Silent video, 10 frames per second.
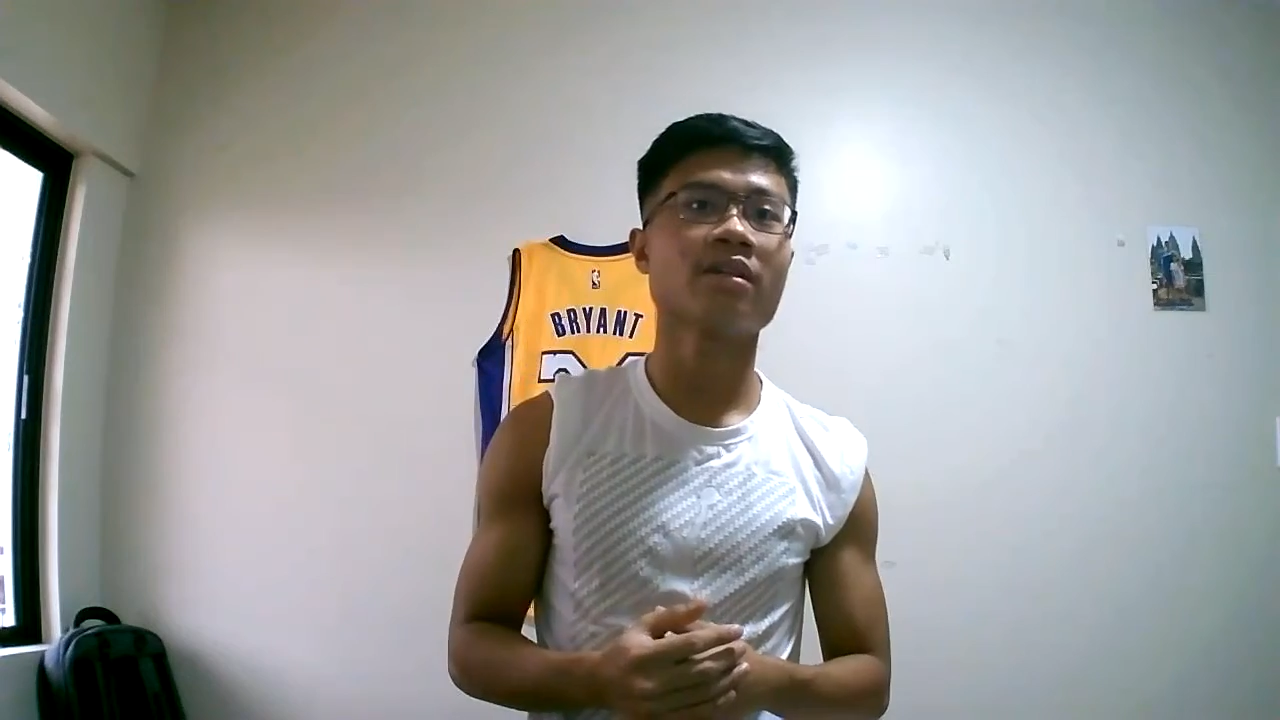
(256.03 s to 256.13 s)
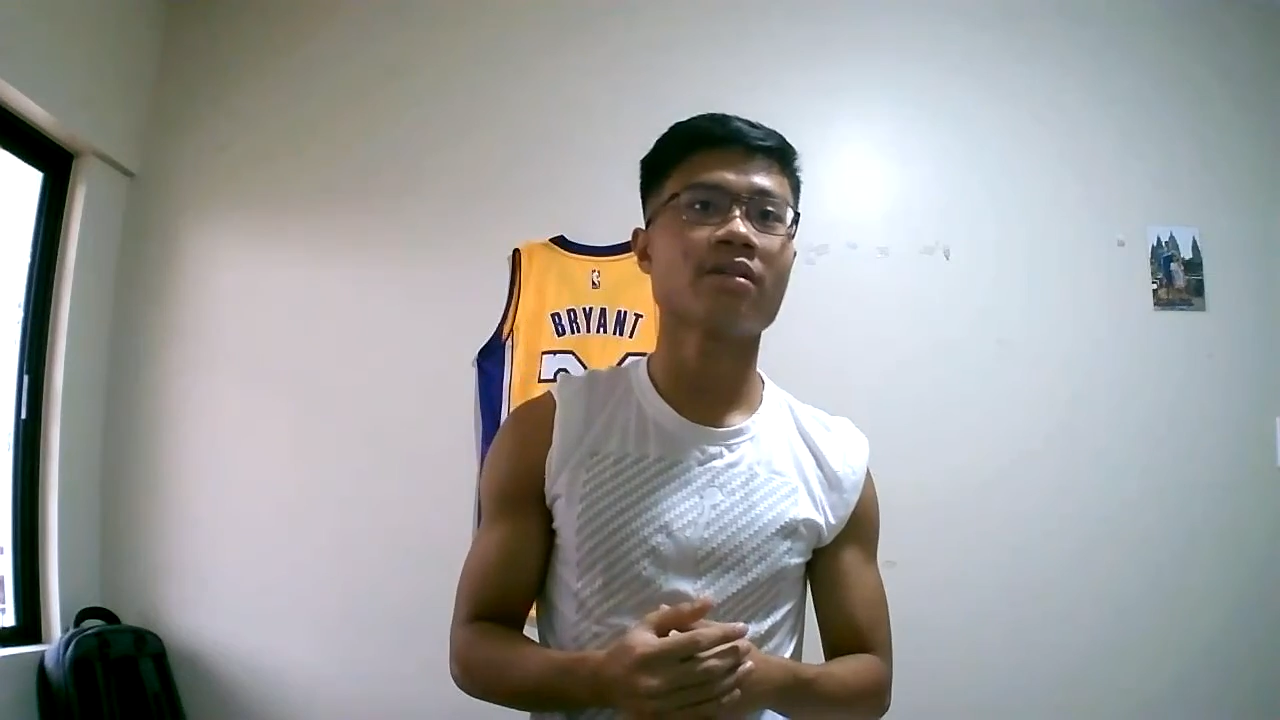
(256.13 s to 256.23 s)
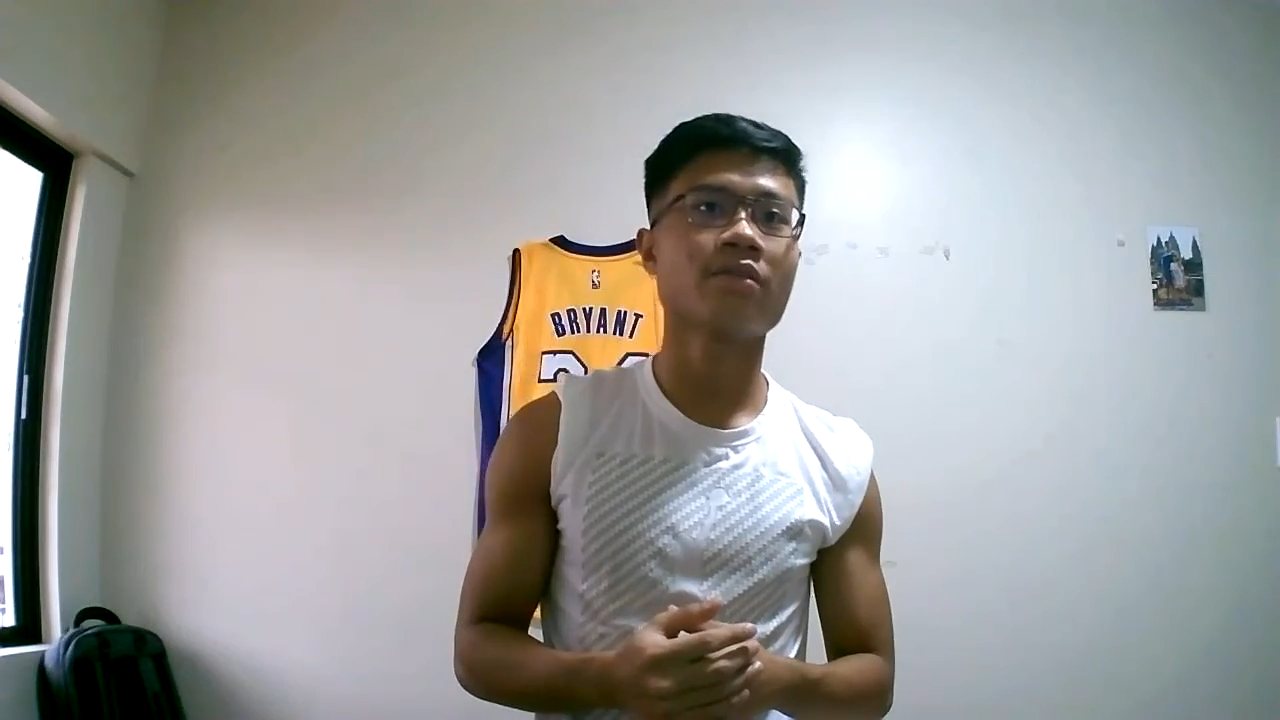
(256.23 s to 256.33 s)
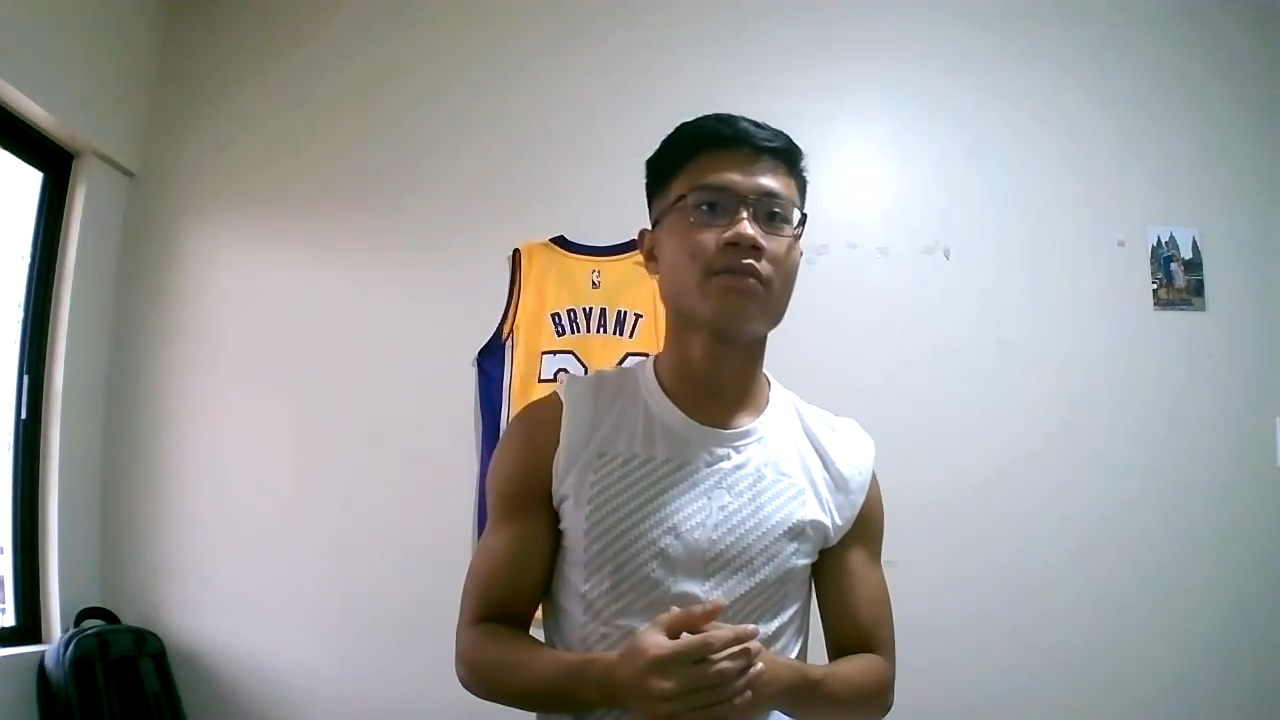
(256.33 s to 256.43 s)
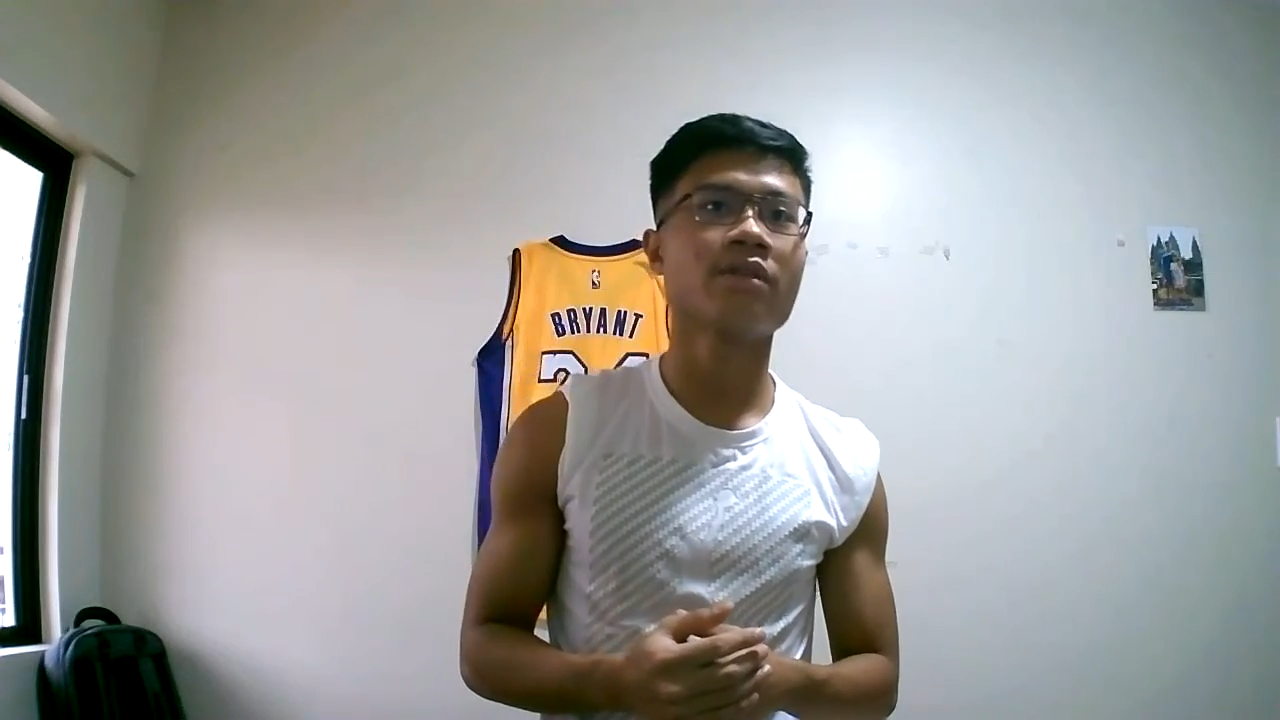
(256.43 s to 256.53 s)
in
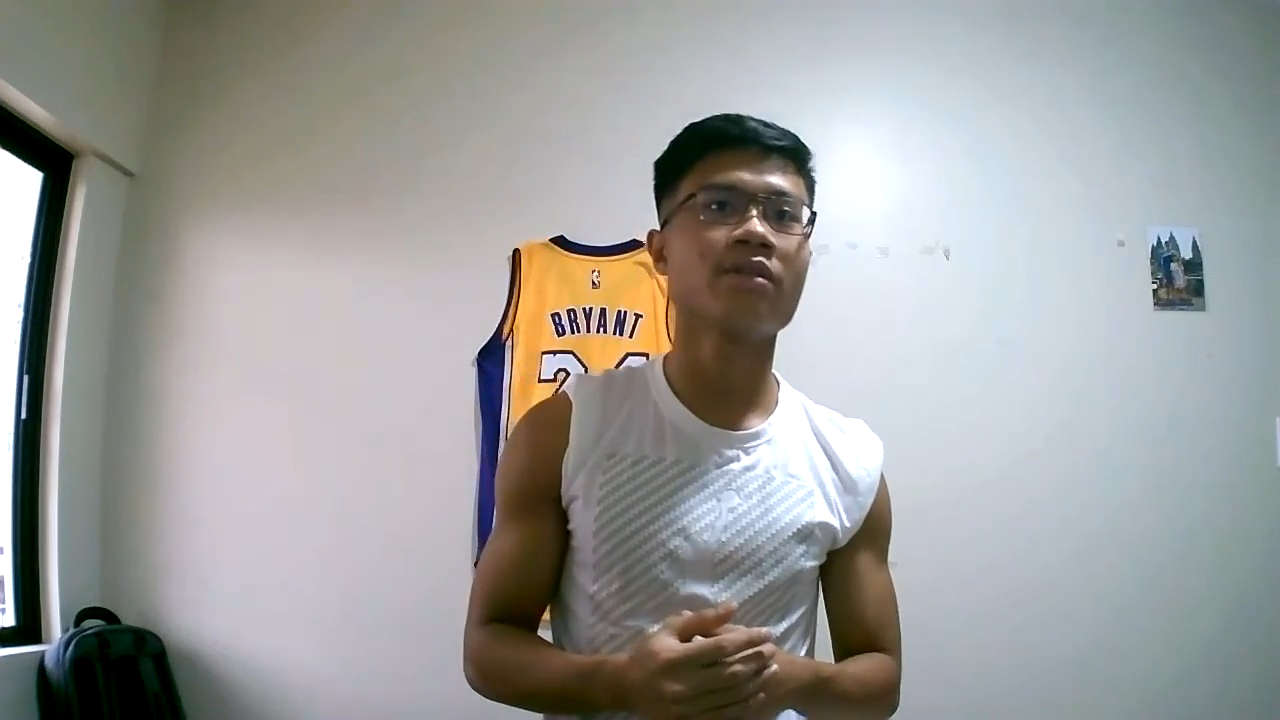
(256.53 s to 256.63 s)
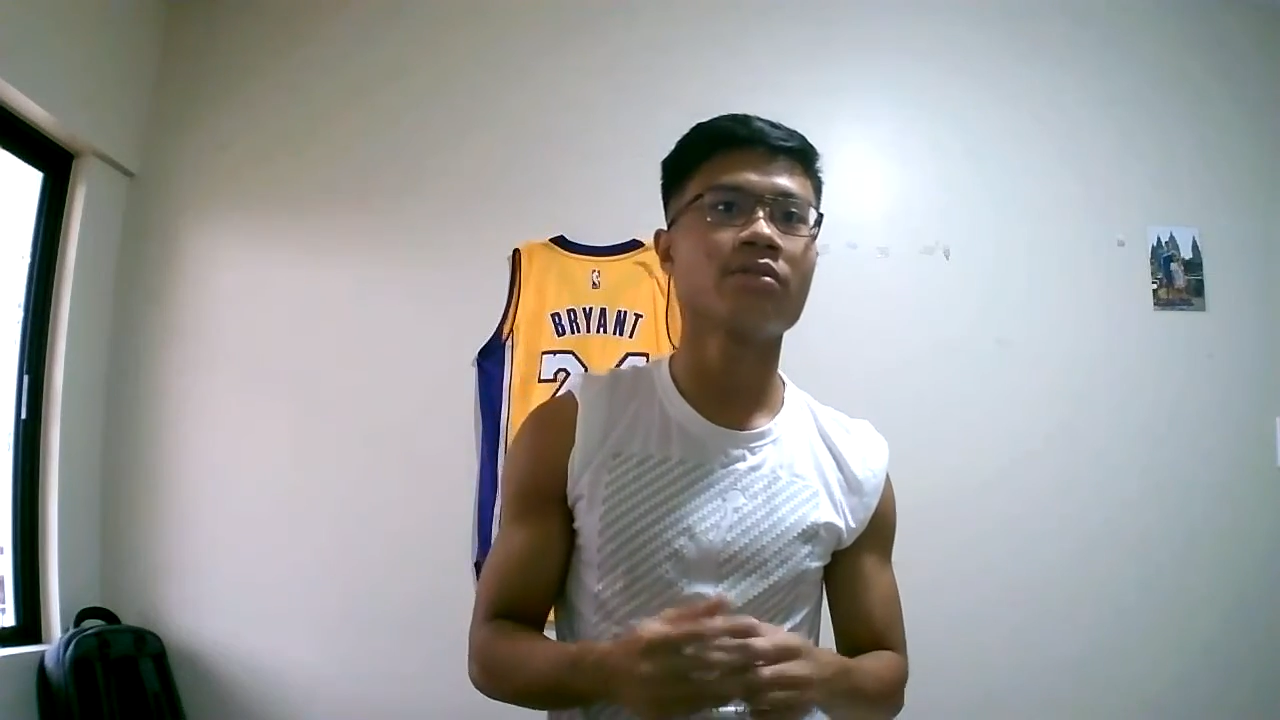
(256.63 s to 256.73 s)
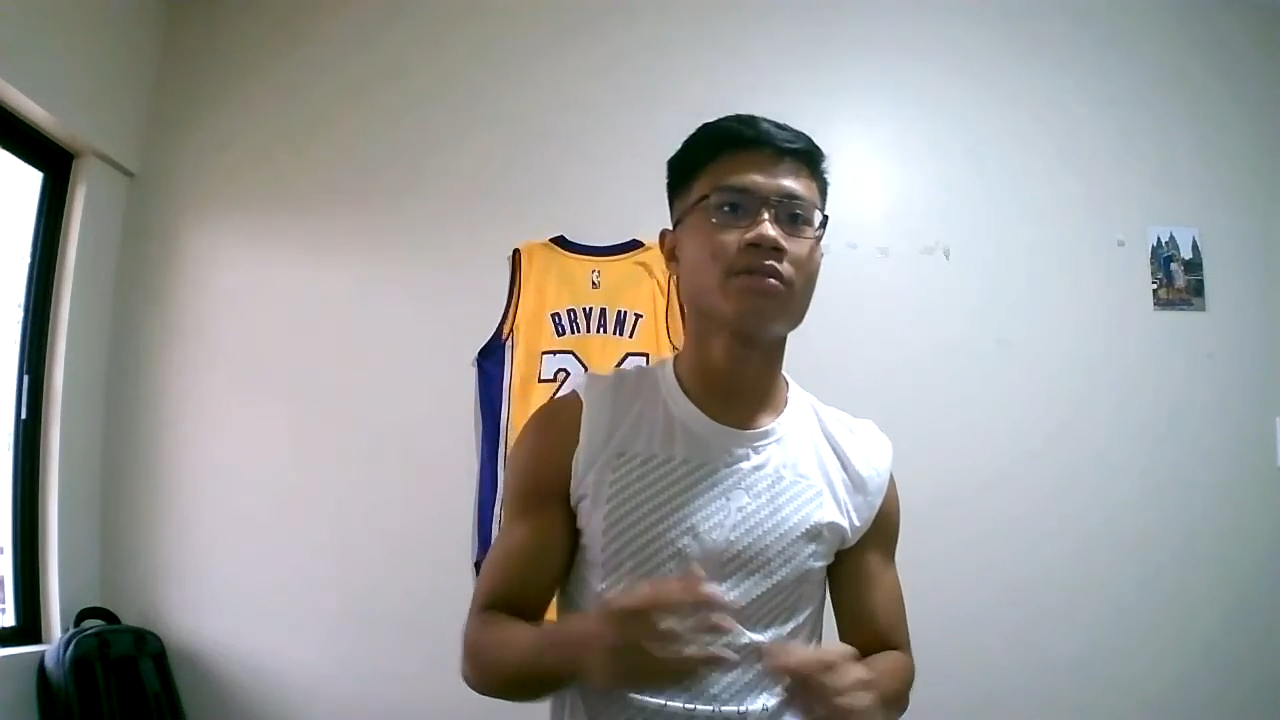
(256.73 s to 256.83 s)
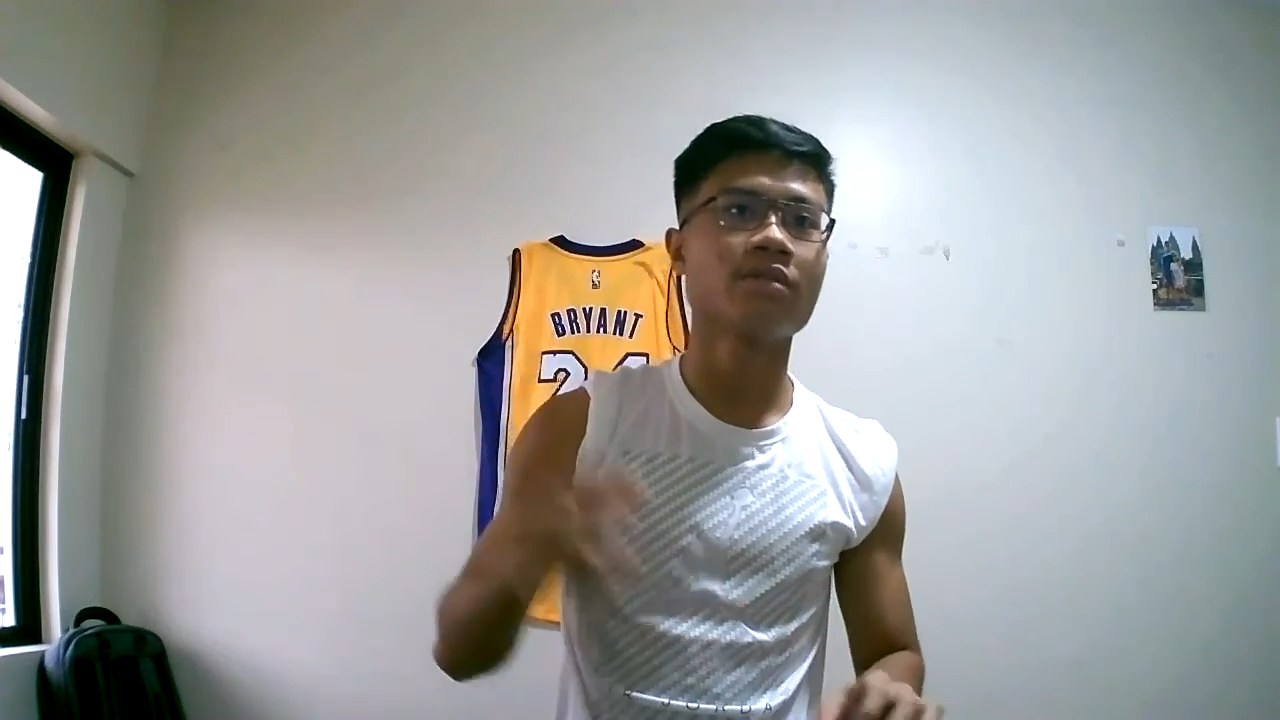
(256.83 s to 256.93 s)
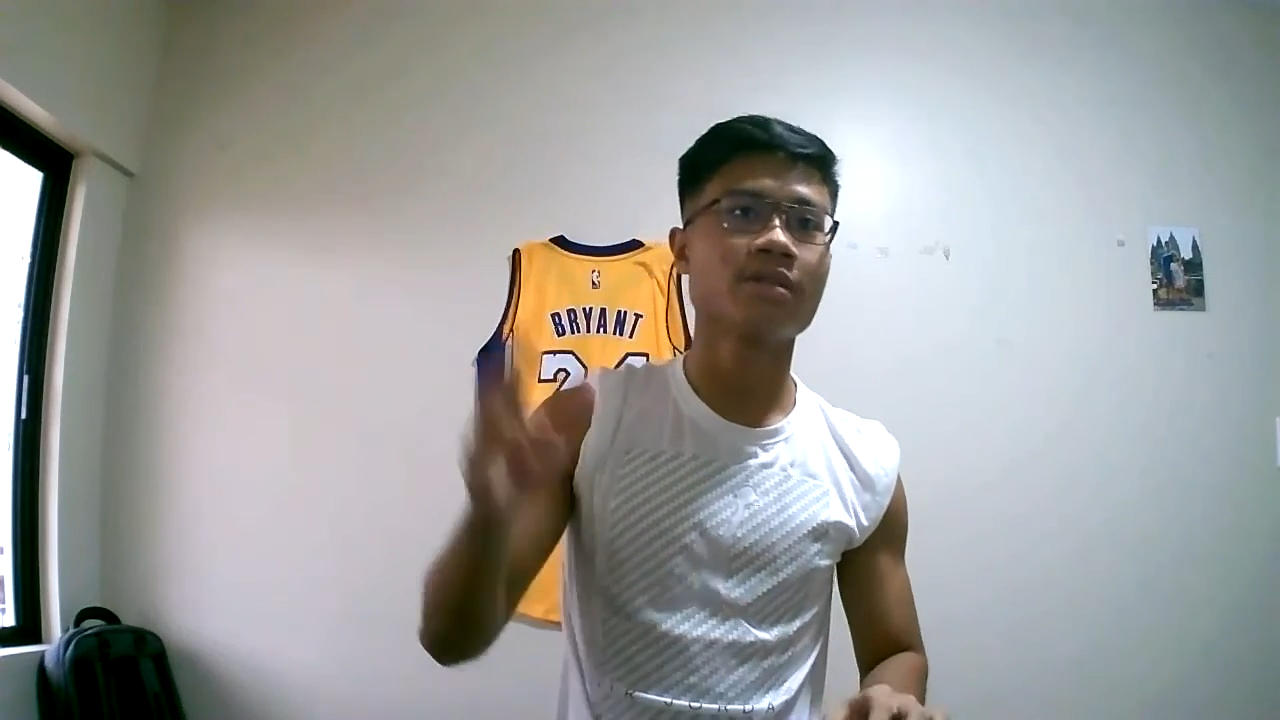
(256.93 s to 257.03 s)
another video.